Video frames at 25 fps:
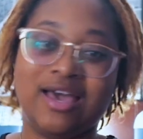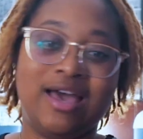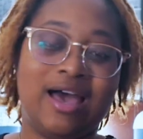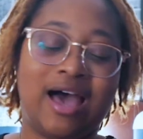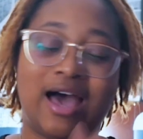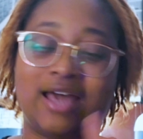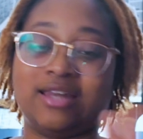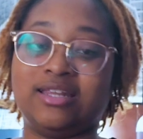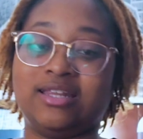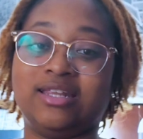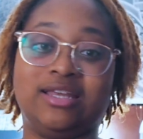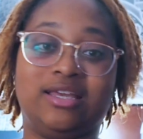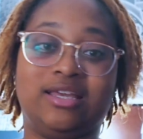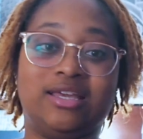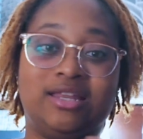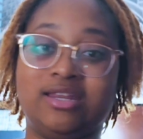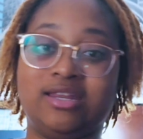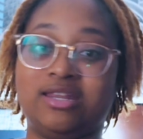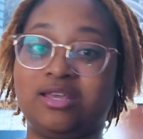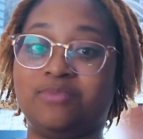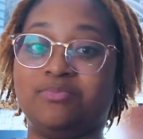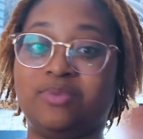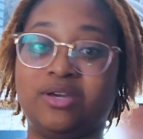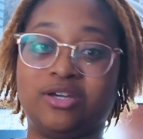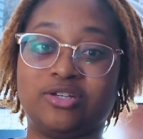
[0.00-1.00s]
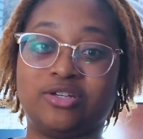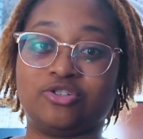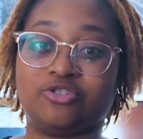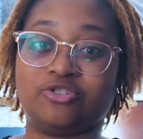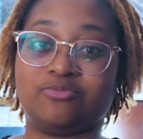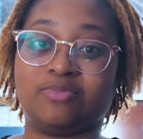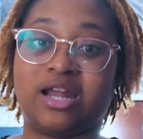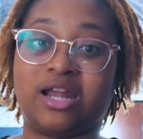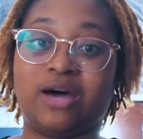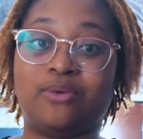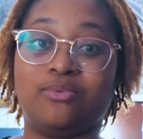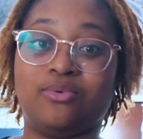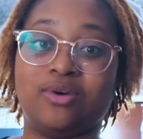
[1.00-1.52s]
I didn't get any pictures,
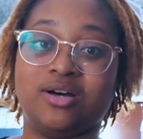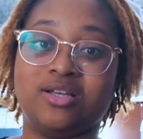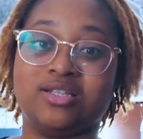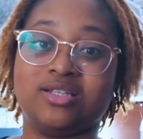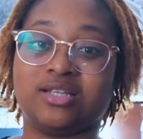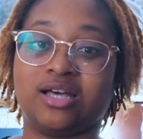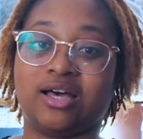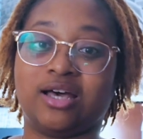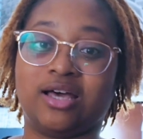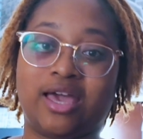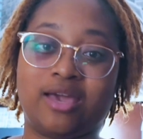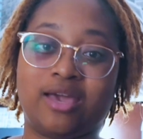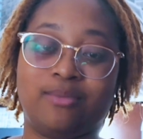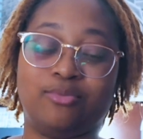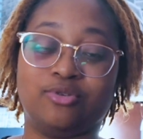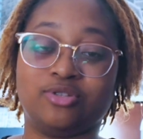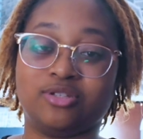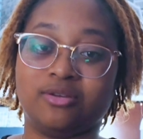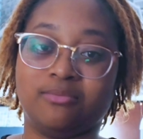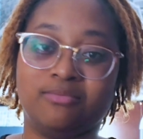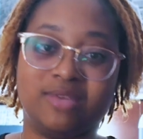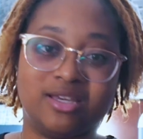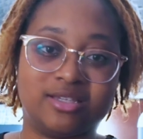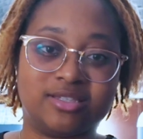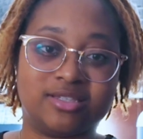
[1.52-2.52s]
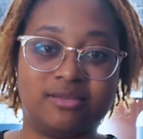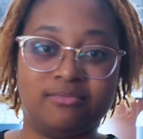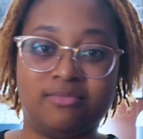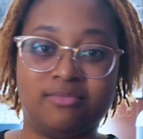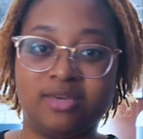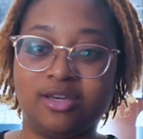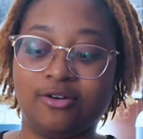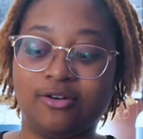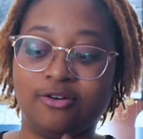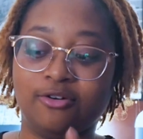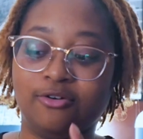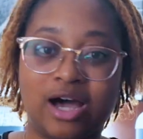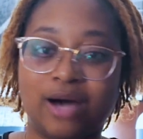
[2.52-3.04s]
but I was able to mix and
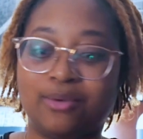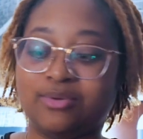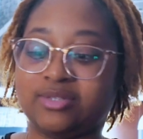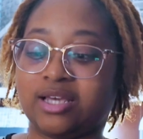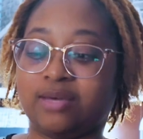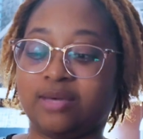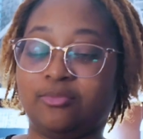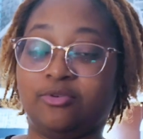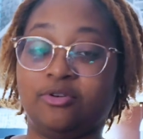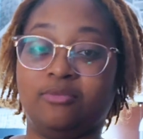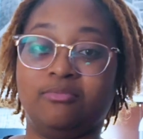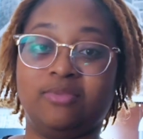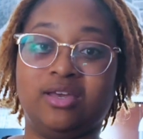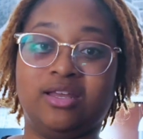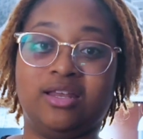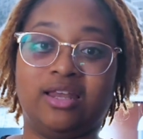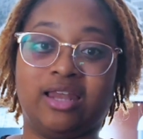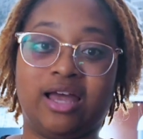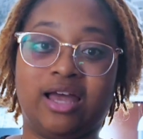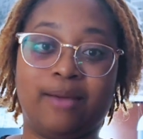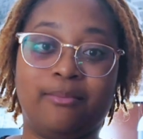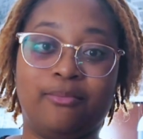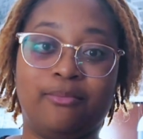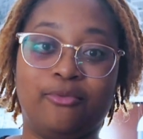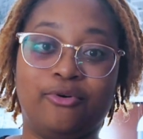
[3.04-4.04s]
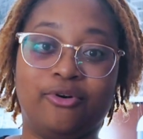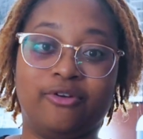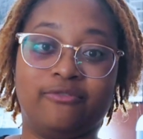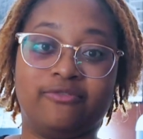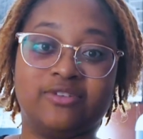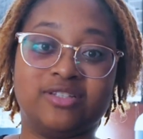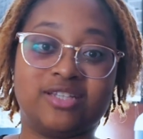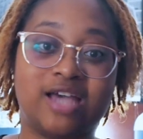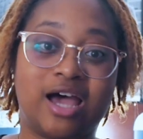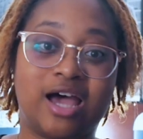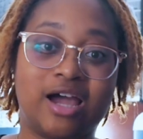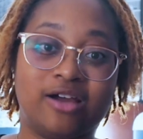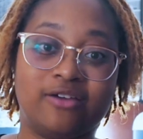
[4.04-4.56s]
mingle. I was able to meet a lot more
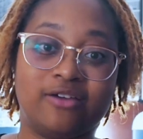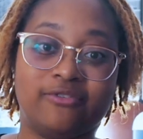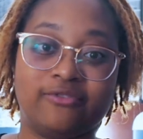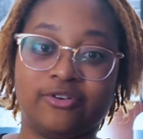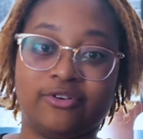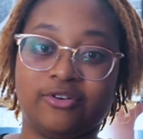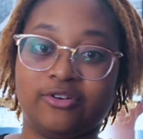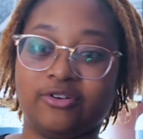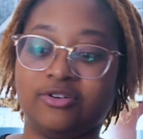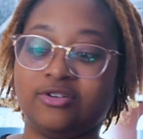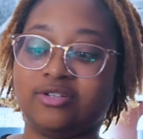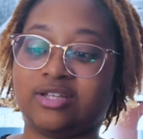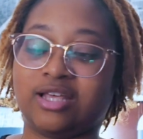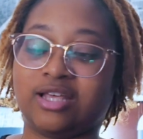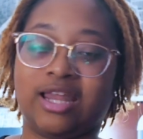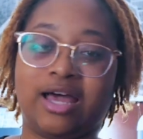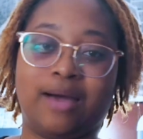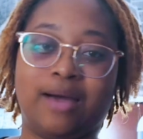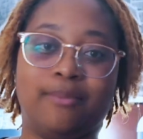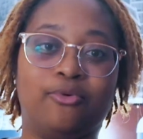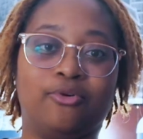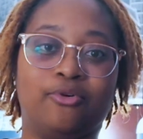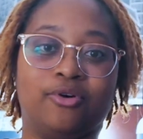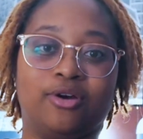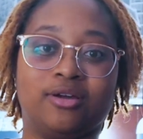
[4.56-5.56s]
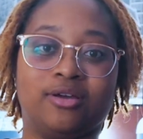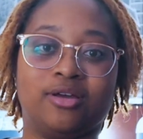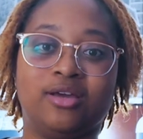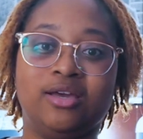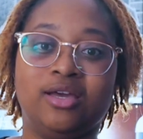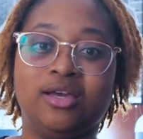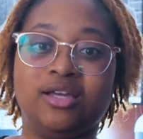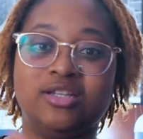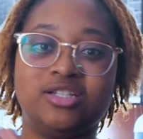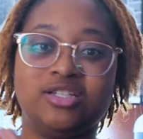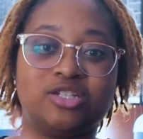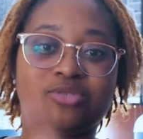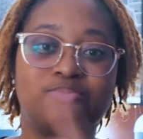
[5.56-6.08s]
photographers, a lot more
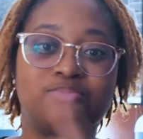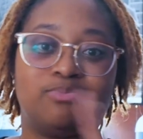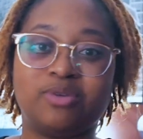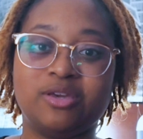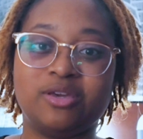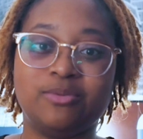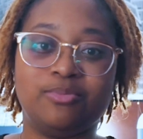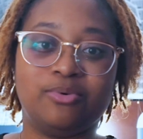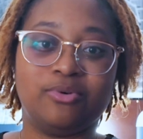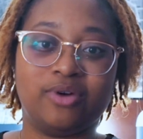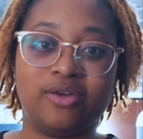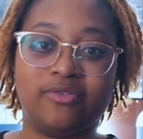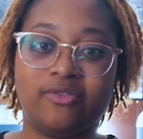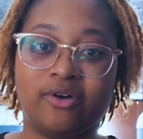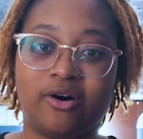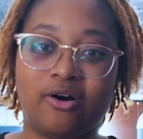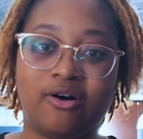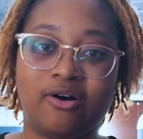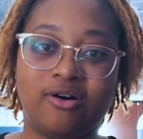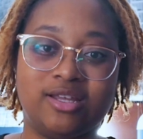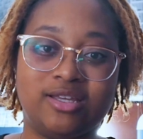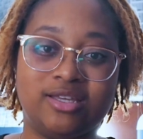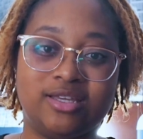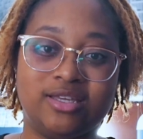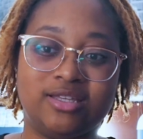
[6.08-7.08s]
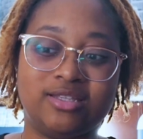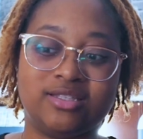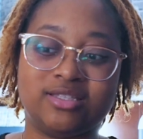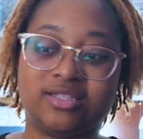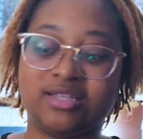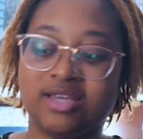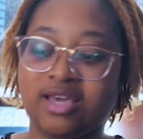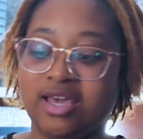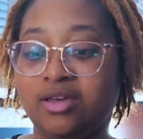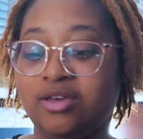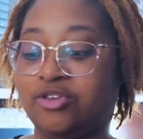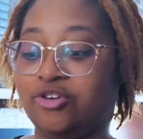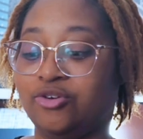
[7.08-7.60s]
just people in the audience.
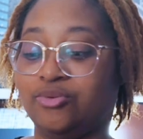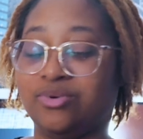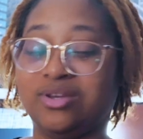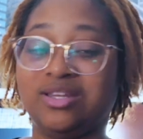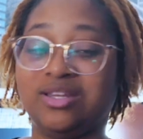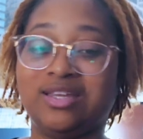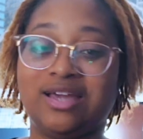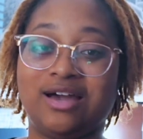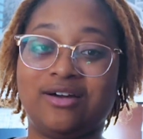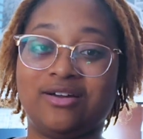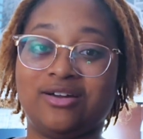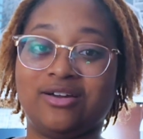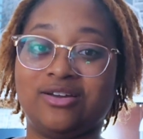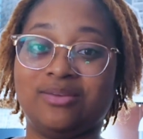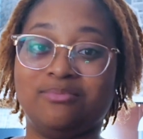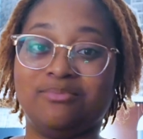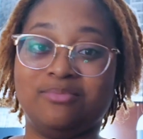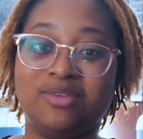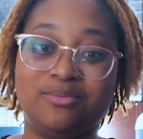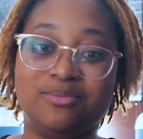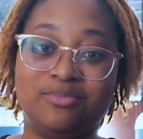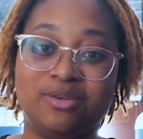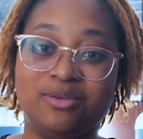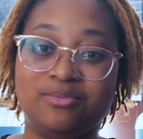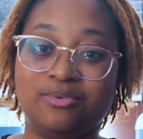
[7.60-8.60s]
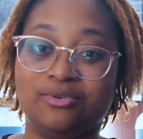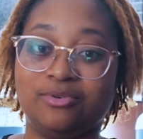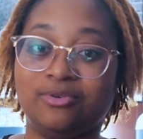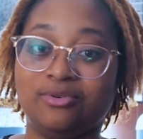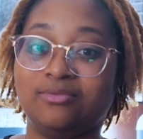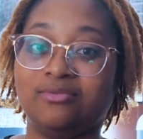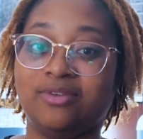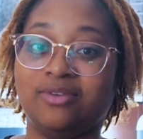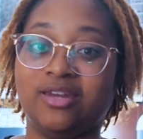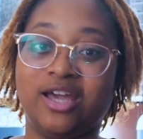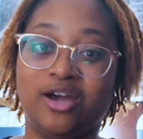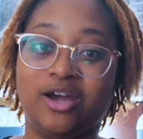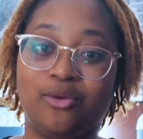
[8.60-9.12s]
You're really out here to meet people,
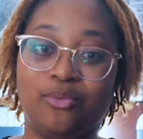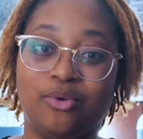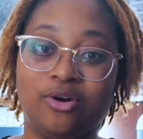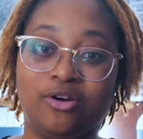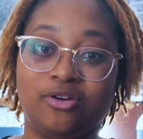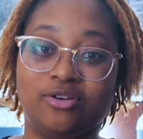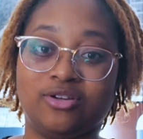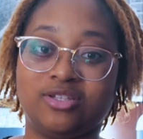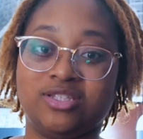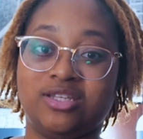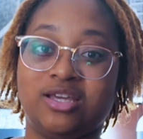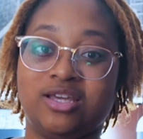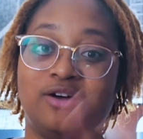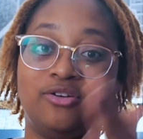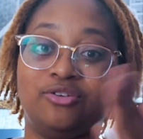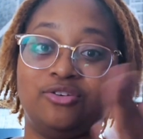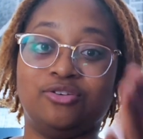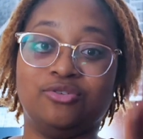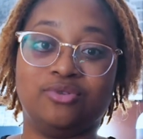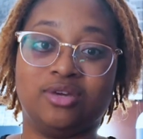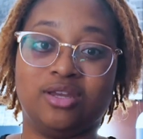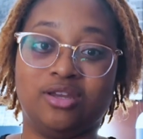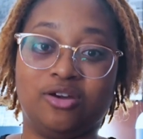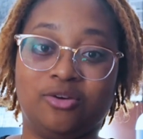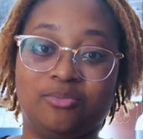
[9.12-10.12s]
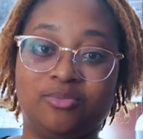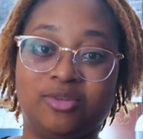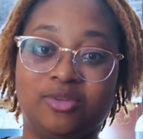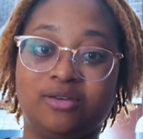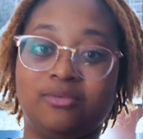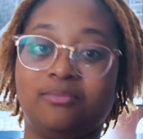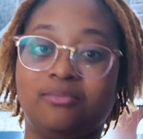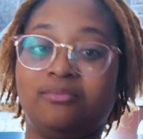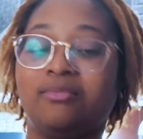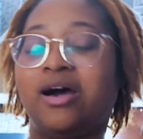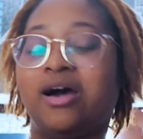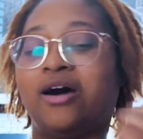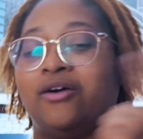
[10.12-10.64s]
network, see how you can help
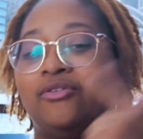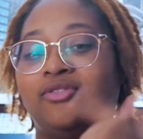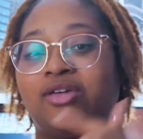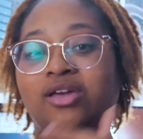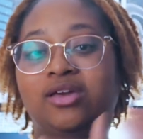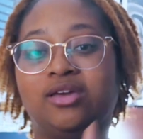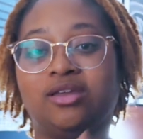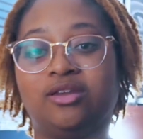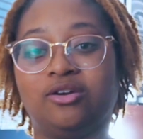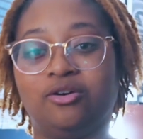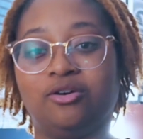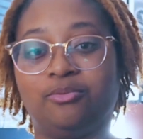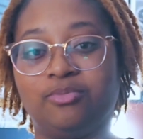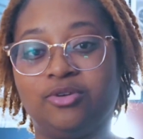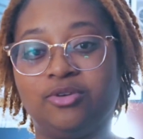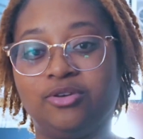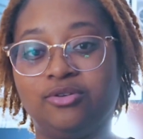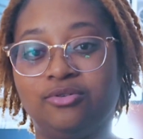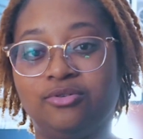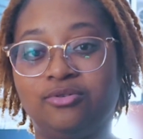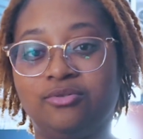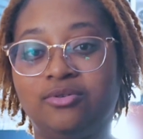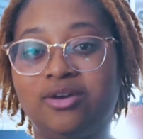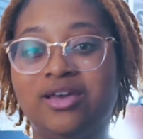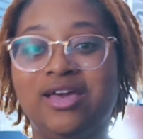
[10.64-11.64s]
them, how they can help you,